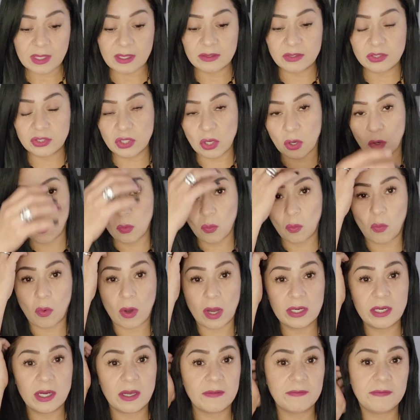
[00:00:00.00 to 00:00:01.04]
So
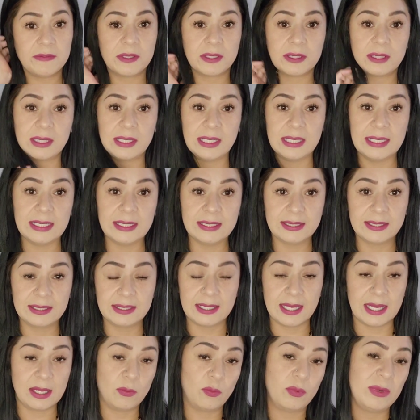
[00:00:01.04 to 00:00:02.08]
one of the things
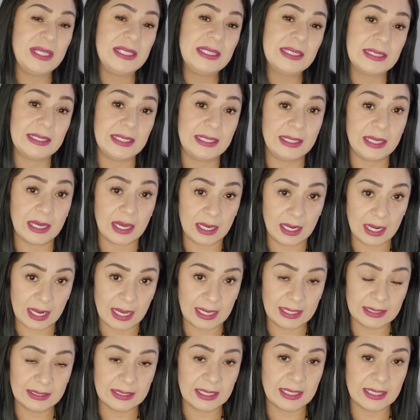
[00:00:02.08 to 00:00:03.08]
that we see a lot,